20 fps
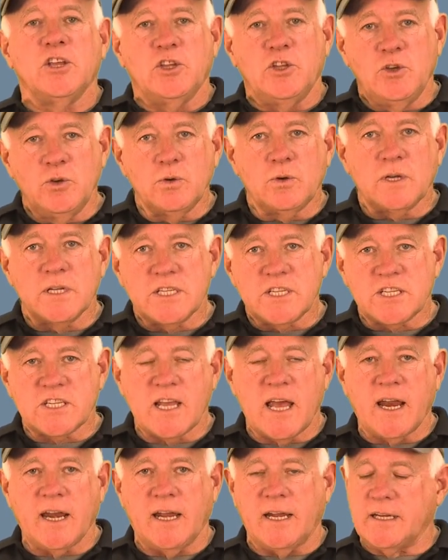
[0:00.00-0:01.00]
You can
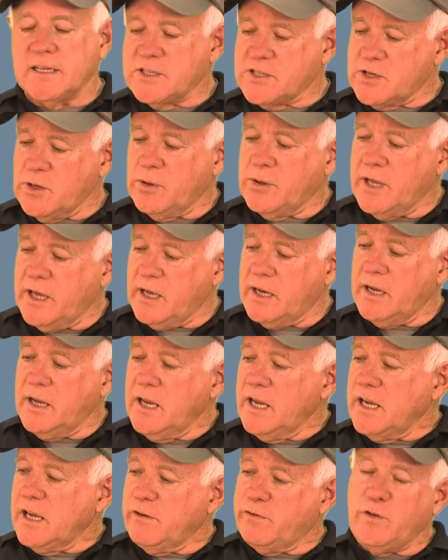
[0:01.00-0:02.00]
set it so that
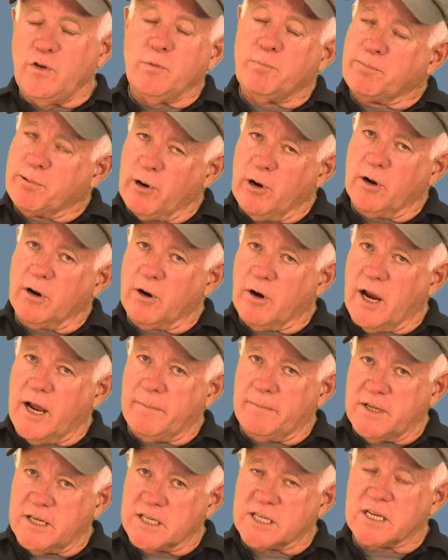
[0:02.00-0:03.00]
if you
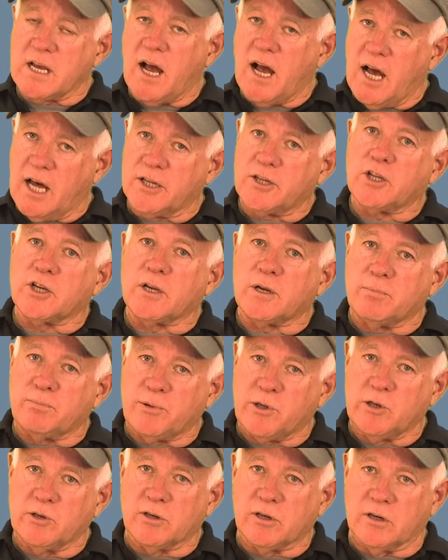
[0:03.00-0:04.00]
program this on the
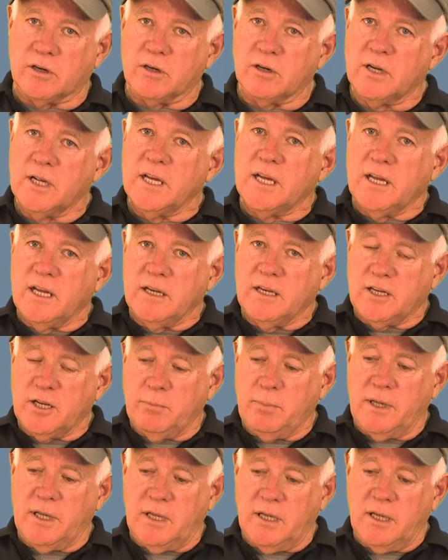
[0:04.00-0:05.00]
computer to
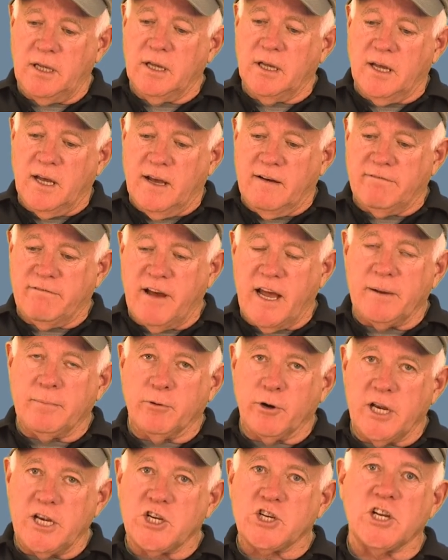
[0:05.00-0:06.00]
be
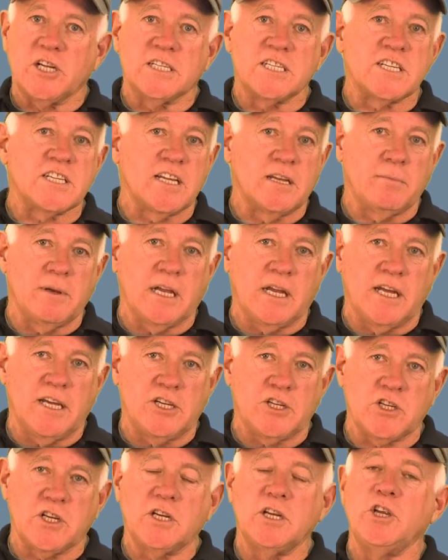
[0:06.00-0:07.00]
vibration
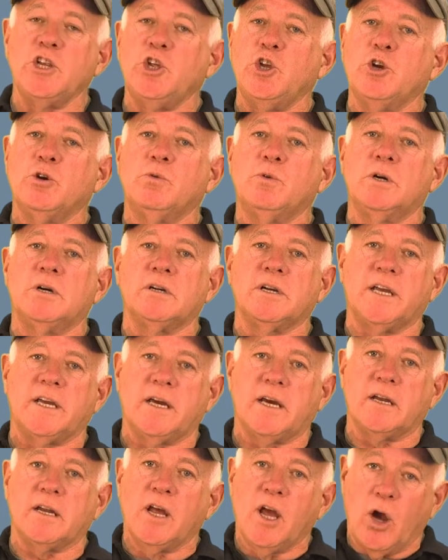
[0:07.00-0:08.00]
stimulation, you will
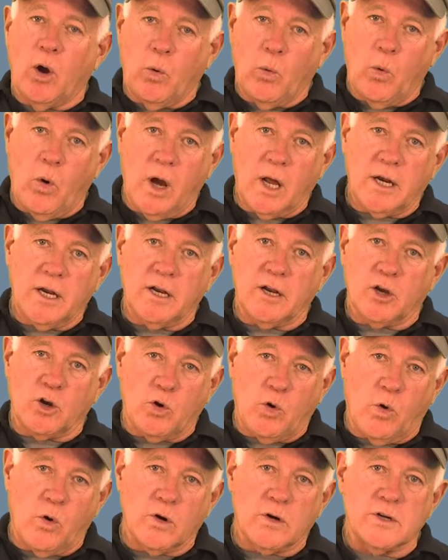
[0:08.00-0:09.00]
get one and a
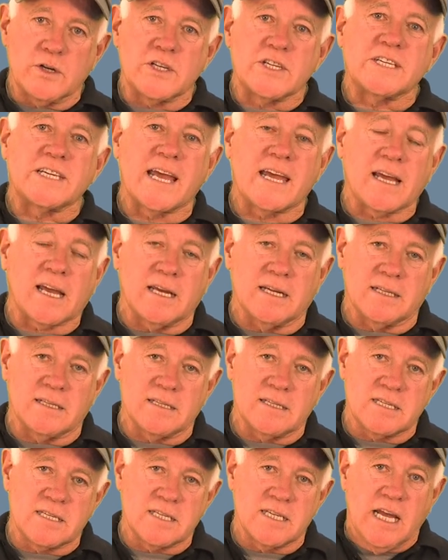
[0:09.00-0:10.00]
quarter
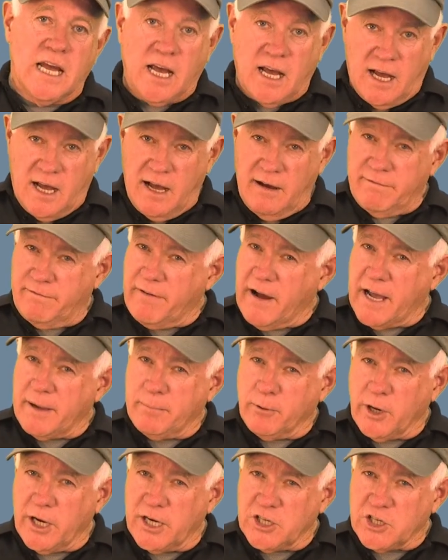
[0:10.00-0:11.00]
seconds of
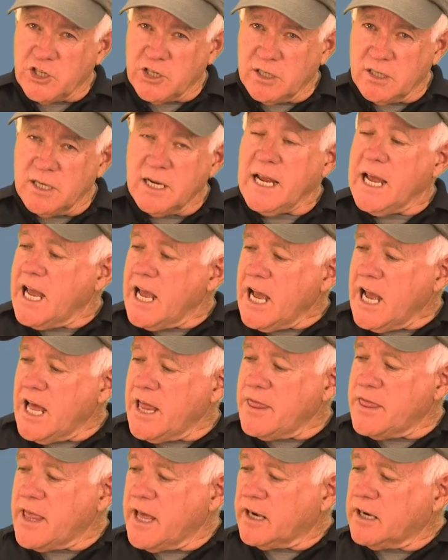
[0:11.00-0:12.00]
vibration,
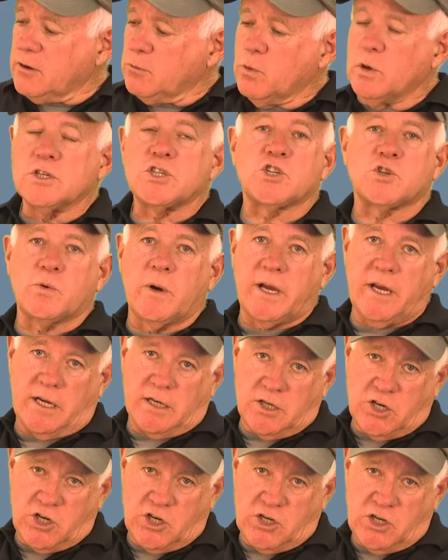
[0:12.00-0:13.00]
and then it will
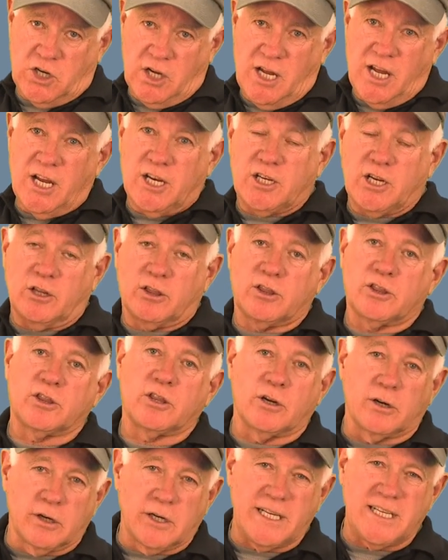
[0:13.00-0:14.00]
switch to
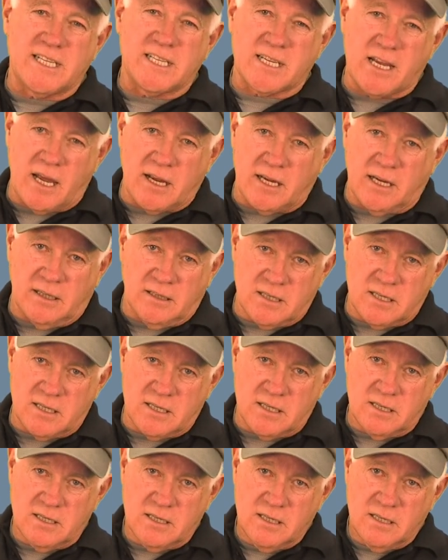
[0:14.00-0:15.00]
30
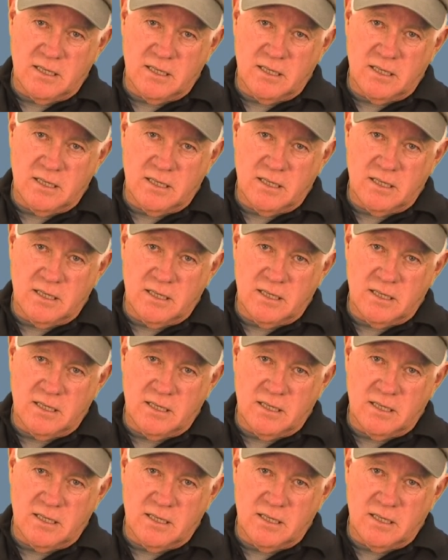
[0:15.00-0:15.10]
seconds